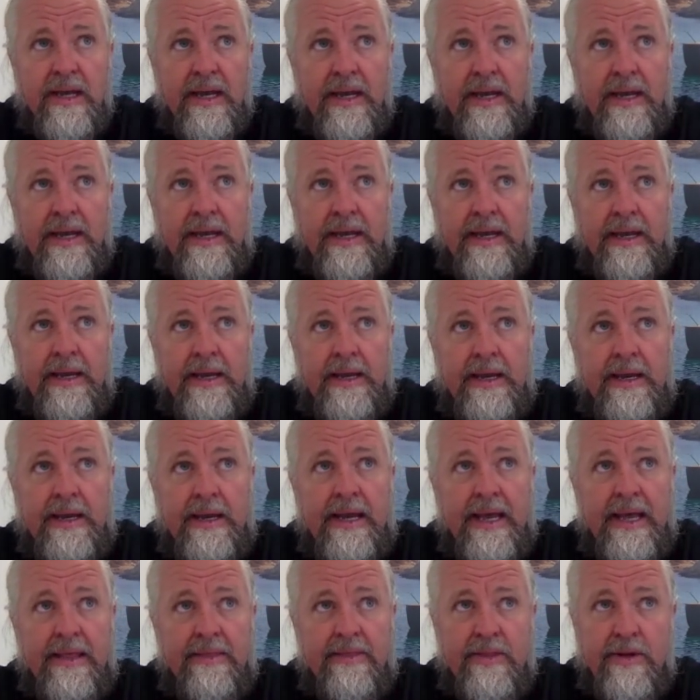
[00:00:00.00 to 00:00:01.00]

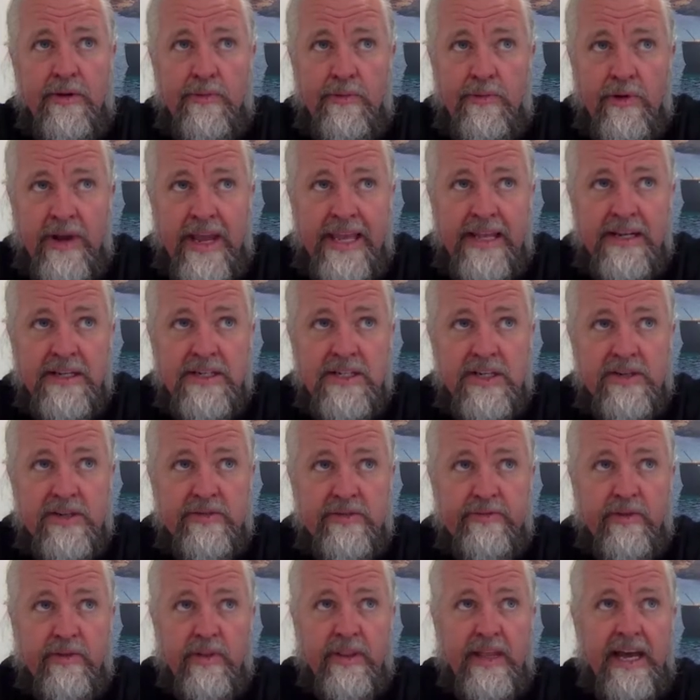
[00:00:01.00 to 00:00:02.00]
And the range
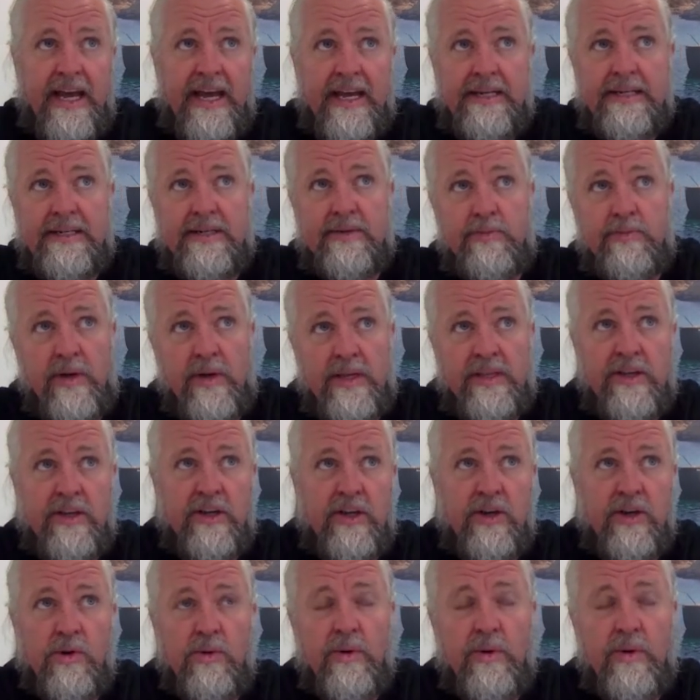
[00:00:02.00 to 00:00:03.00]
for that, when you're
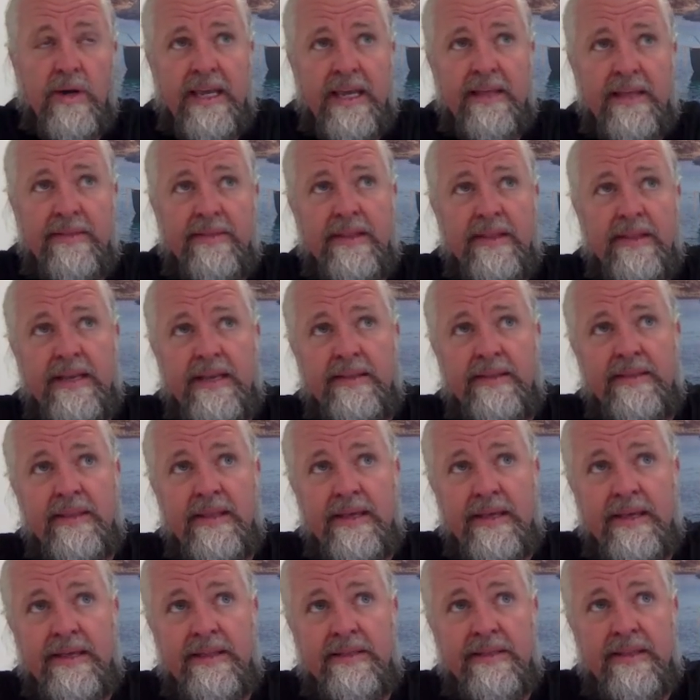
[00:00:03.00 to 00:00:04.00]
going
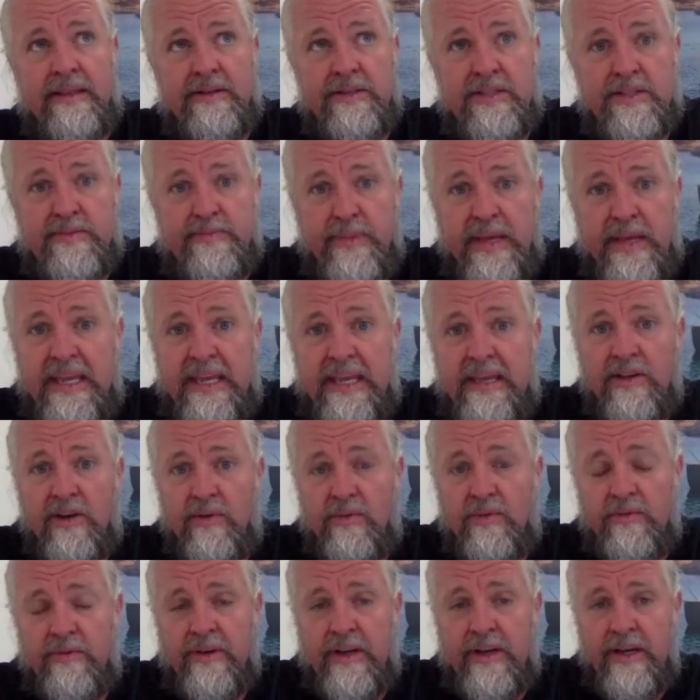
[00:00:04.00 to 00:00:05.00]
in a speed
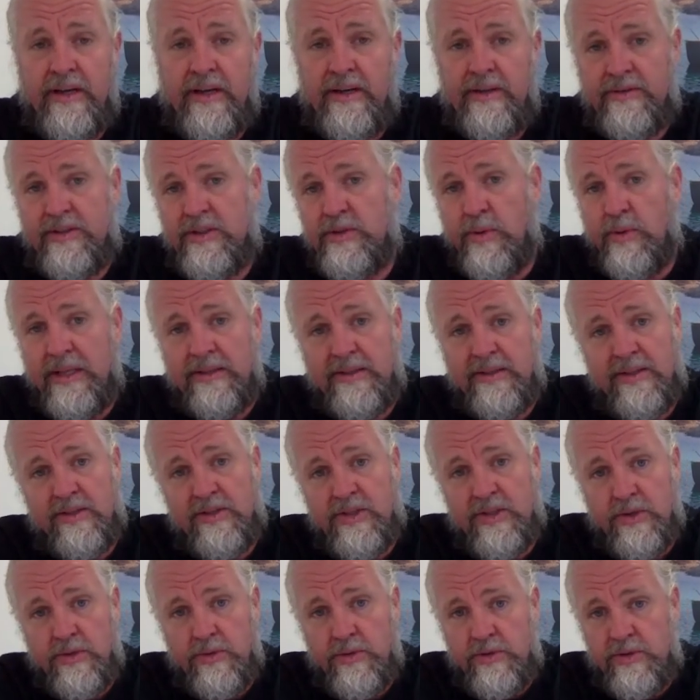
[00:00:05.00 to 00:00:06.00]
of
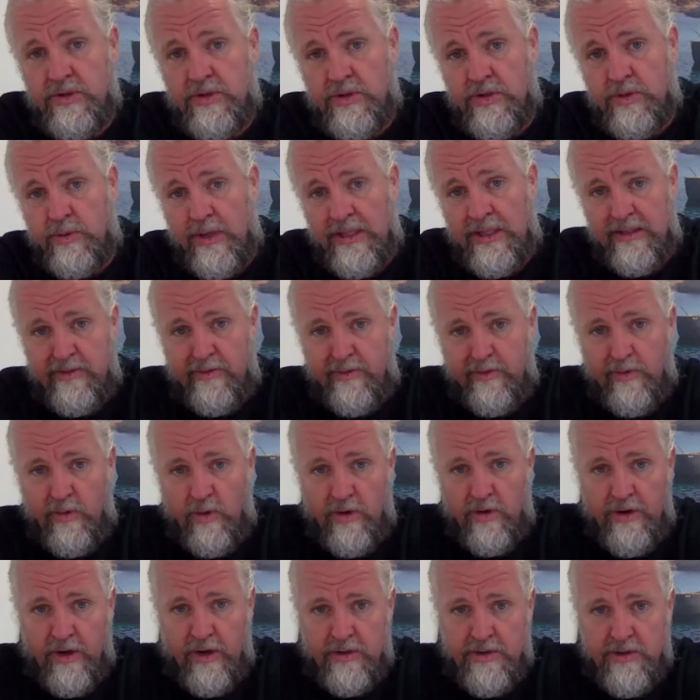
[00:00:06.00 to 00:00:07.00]
22 to
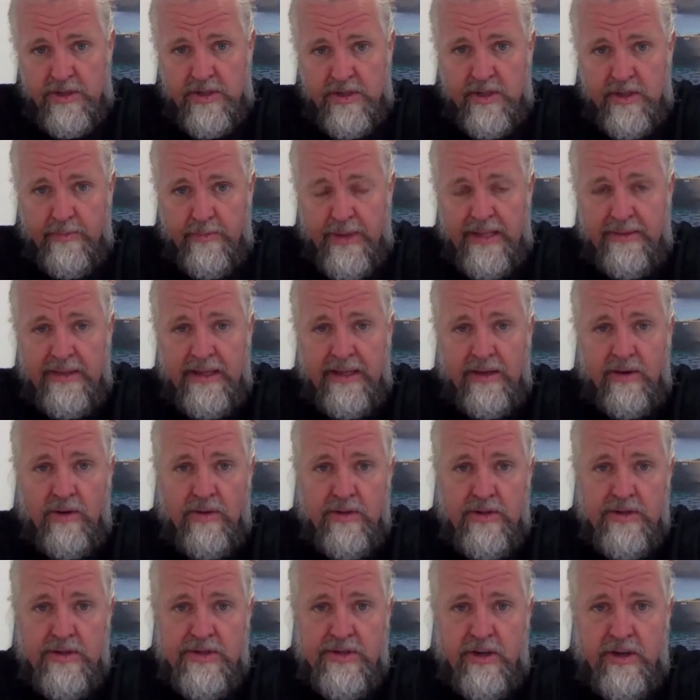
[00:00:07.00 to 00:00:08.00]
24 knots, depending
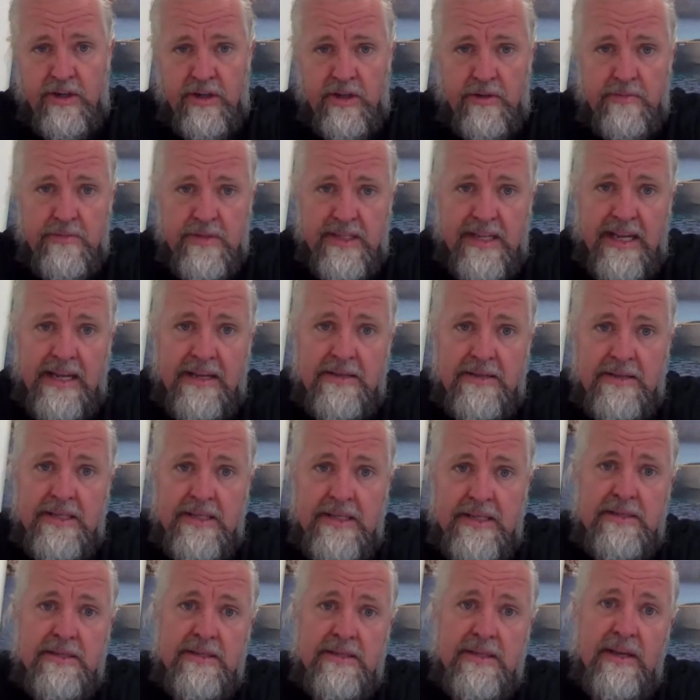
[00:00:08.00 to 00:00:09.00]
on the
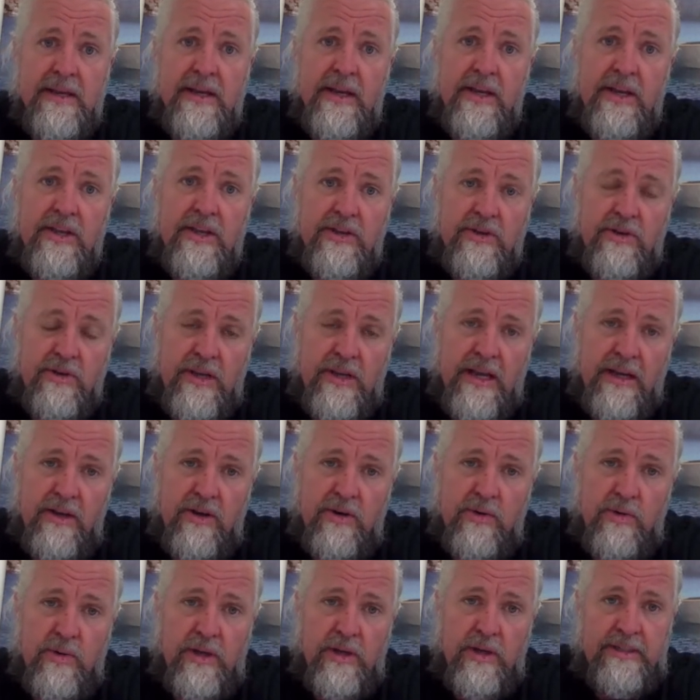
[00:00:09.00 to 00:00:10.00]
circumstances, you can
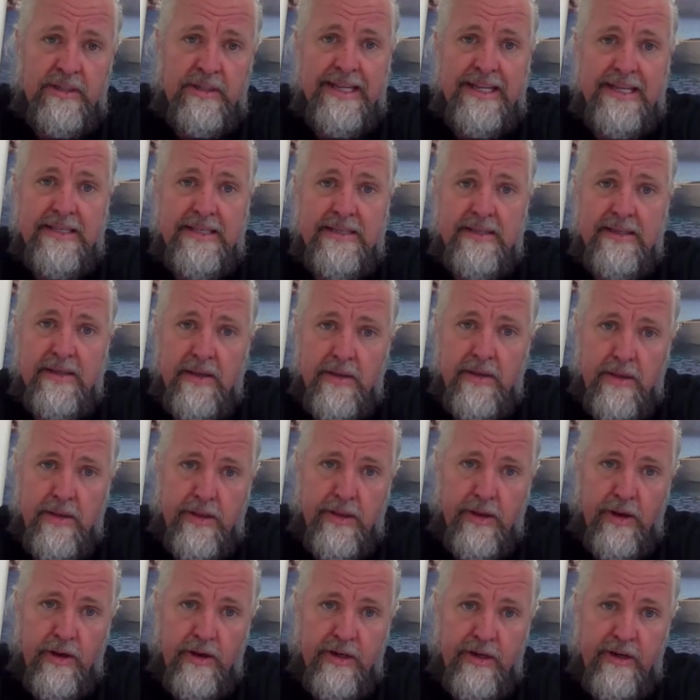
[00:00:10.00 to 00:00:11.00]
go at least
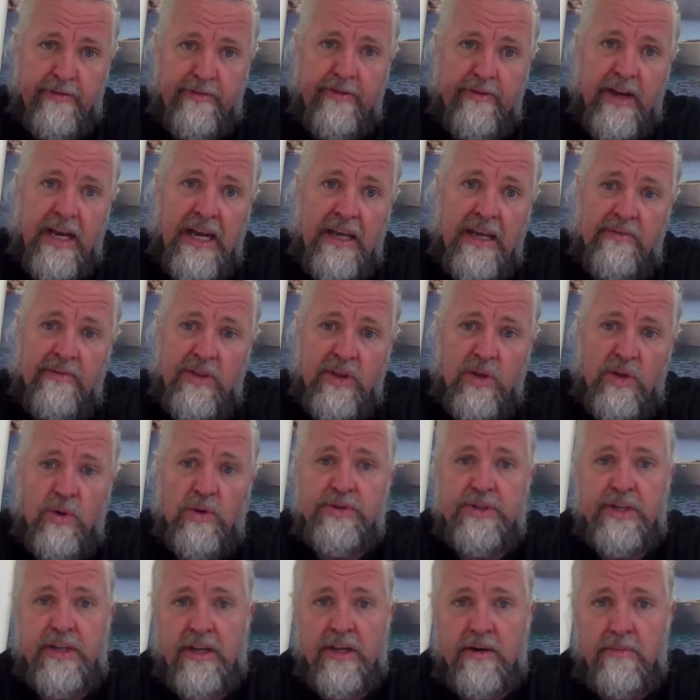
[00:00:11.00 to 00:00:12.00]
35
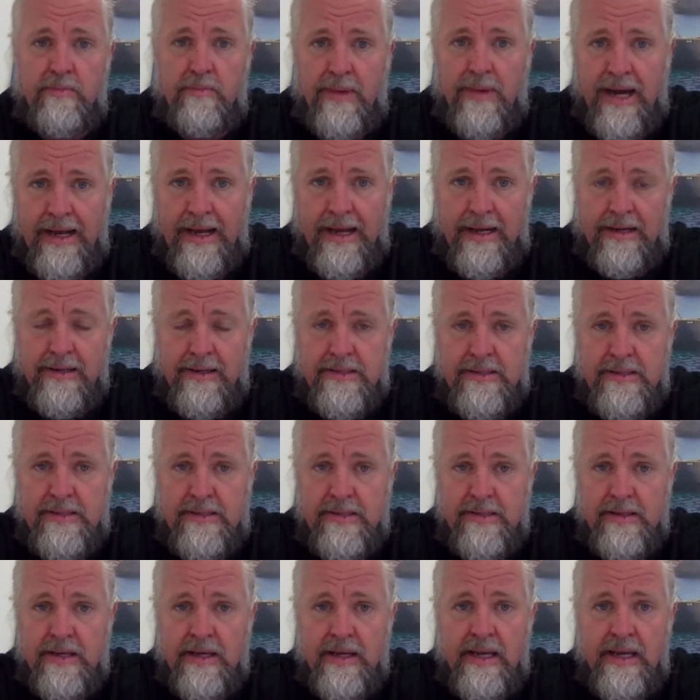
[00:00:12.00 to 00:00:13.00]
nautical miles.